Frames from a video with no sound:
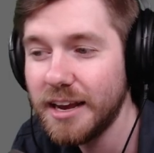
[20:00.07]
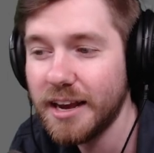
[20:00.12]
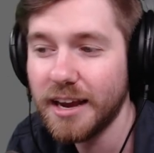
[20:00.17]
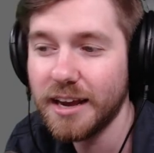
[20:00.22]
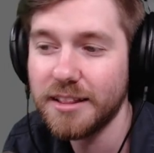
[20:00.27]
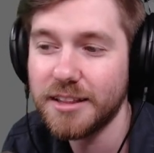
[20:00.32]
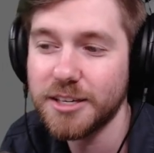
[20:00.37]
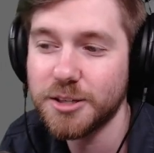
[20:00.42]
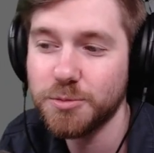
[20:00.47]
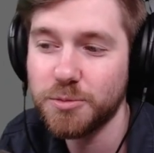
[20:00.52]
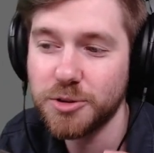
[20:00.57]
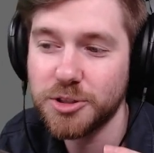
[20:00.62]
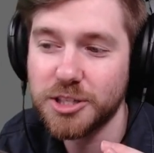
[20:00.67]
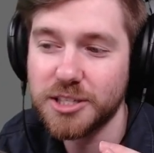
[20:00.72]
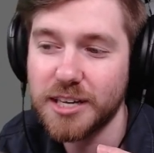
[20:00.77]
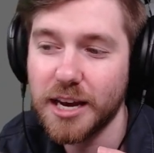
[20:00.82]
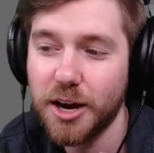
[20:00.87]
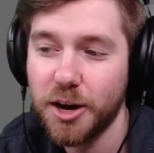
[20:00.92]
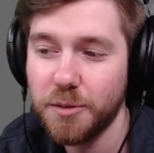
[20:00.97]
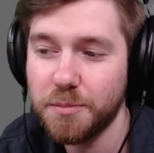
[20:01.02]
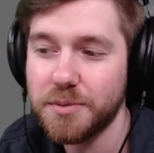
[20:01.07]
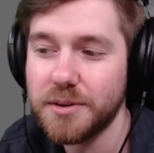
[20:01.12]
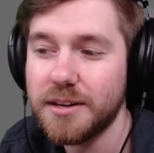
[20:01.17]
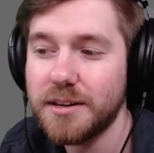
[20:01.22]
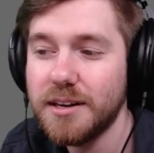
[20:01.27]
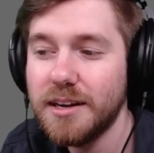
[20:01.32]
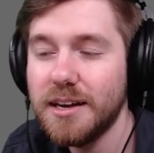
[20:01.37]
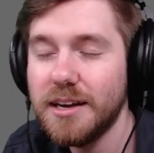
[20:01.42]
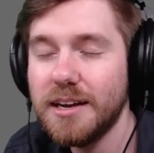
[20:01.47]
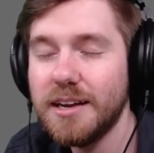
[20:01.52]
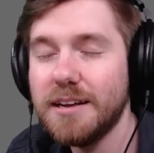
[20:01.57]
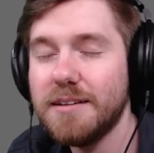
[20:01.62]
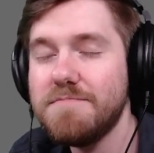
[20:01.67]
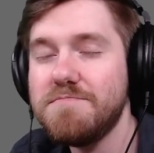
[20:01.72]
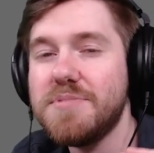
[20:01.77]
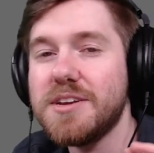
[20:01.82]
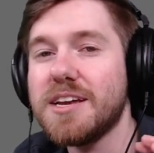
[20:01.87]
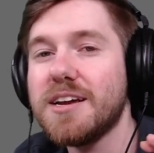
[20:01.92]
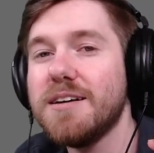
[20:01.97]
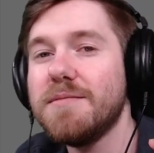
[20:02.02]
and this will just help it
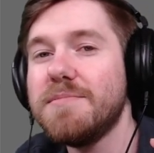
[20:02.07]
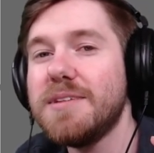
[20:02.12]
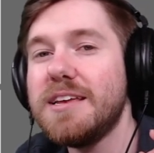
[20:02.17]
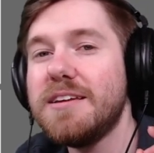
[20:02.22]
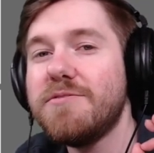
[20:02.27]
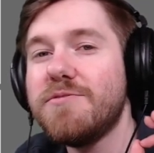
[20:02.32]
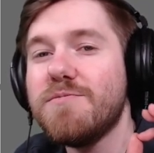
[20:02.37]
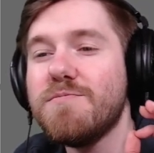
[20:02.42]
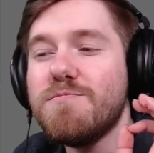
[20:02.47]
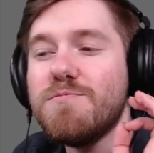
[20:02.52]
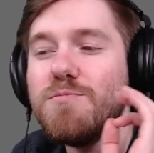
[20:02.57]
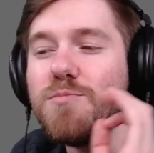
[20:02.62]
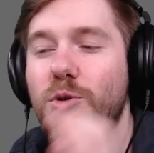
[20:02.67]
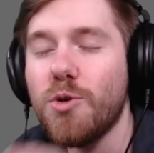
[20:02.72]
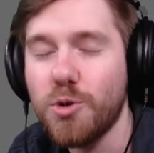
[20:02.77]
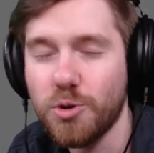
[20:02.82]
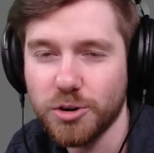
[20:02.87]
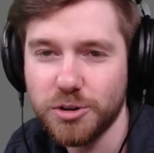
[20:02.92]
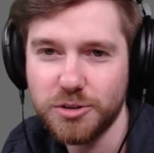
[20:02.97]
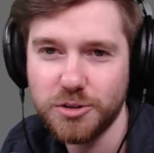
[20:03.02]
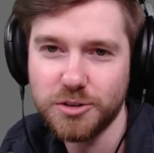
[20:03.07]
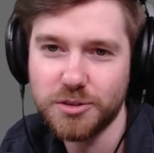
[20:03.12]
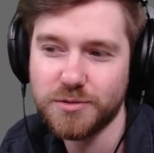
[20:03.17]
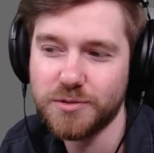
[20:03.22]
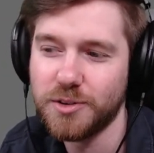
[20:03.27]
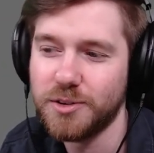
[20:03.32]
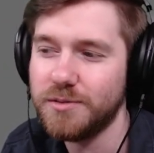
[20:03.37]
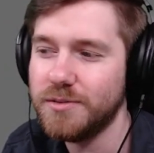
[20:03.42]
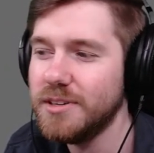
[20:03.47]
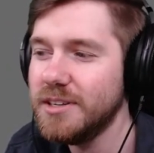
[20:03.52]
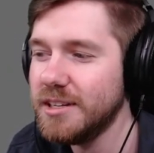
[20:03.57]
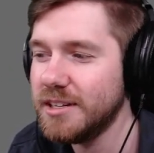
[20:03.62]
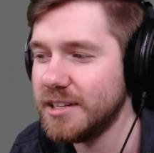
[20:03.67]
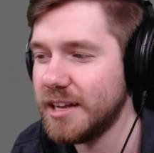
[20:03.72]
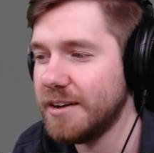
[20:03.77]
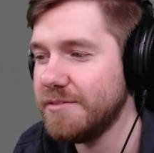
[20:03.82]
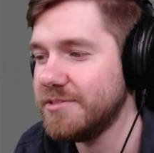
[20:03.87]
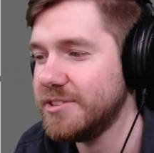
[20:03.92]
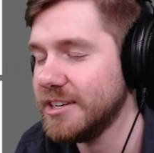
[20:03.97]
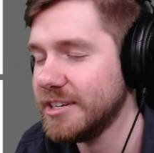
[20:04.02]
become even more useful.
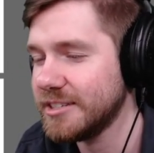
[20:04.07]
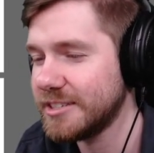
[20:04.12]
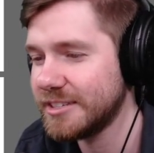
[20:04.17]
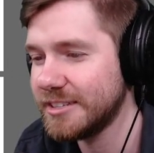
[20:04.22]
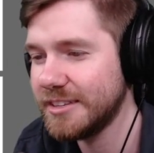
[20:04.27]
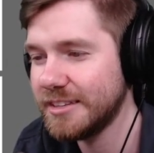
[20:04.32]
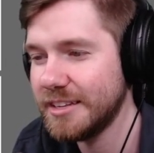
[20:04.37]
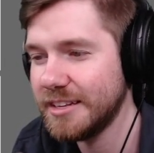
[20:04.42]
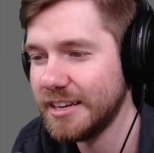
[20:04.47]
Love this.